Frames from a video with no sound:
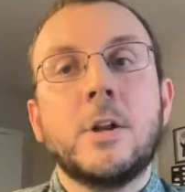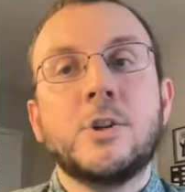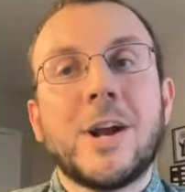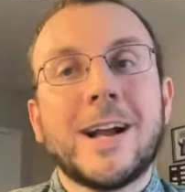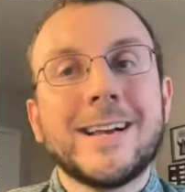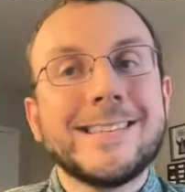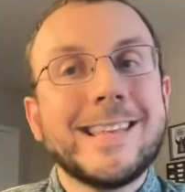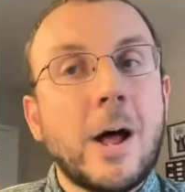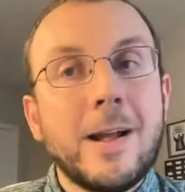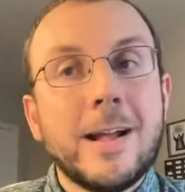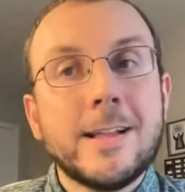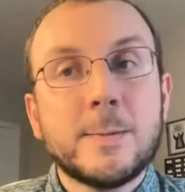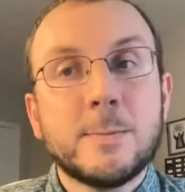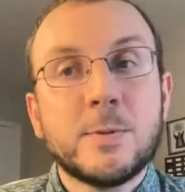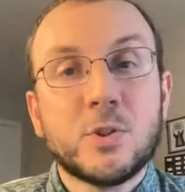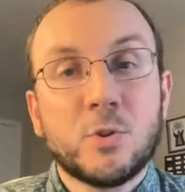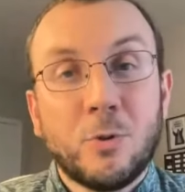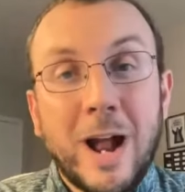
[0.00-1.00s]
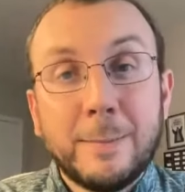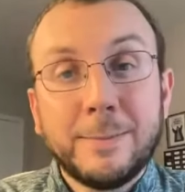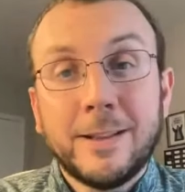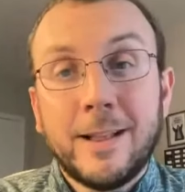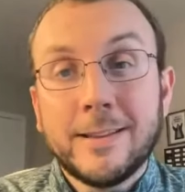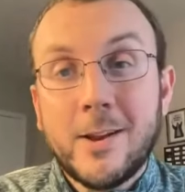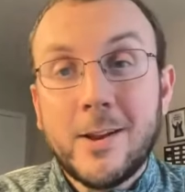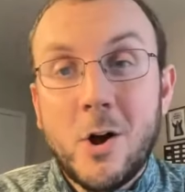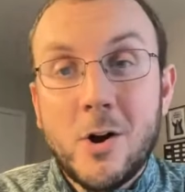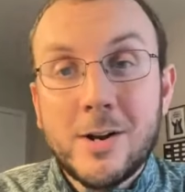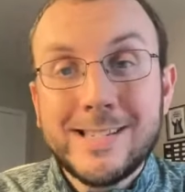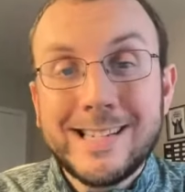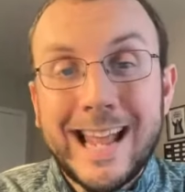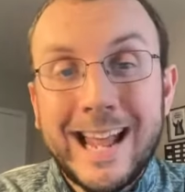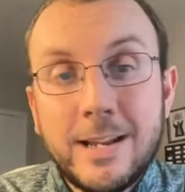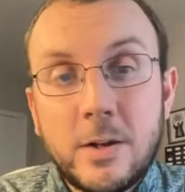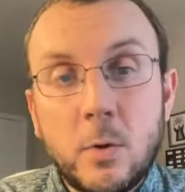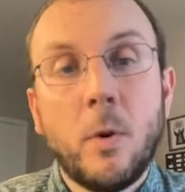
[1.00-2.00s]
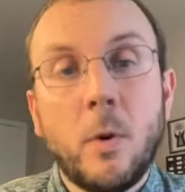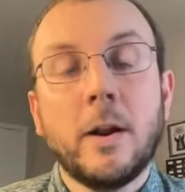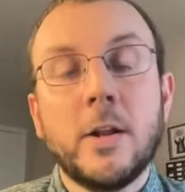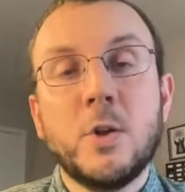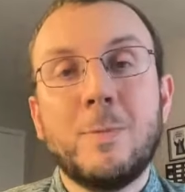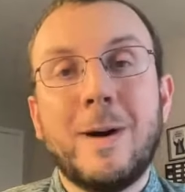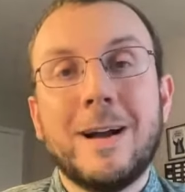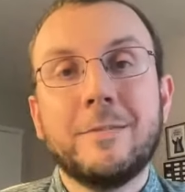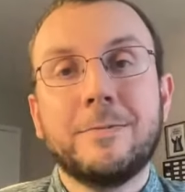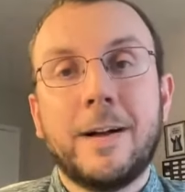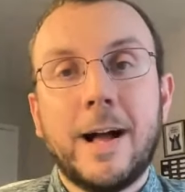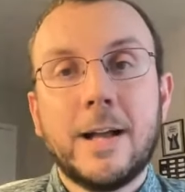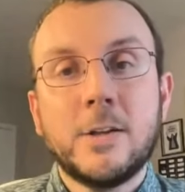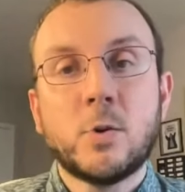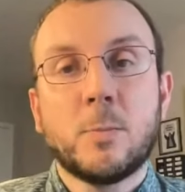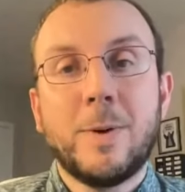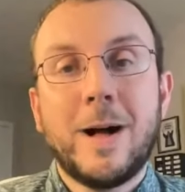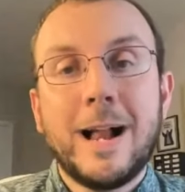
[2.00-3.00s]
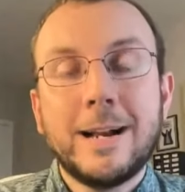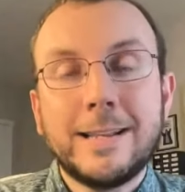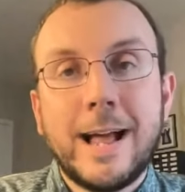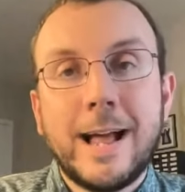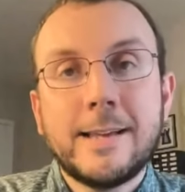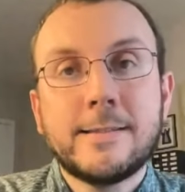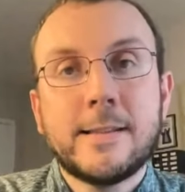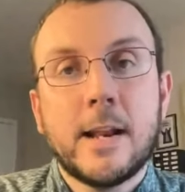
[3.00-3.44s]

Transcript: Check us out and subscribe to Locked On Hawks anywhere you might find your podcast.